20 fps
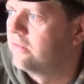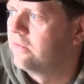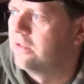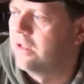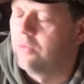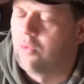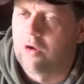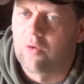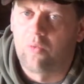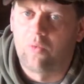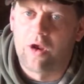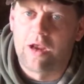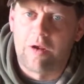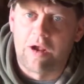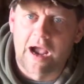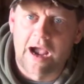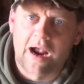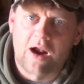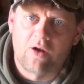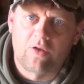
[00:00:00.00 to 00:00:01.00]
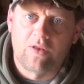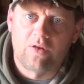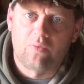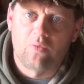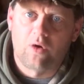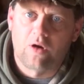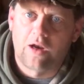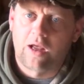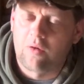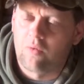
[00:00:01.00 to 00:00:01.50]
They went way higher than
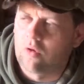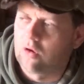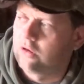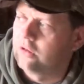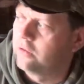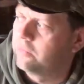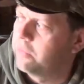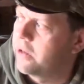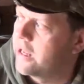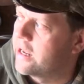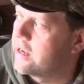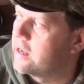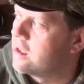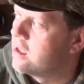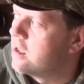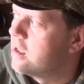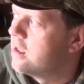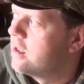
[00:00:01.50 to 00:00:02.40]
what I wanted to pay.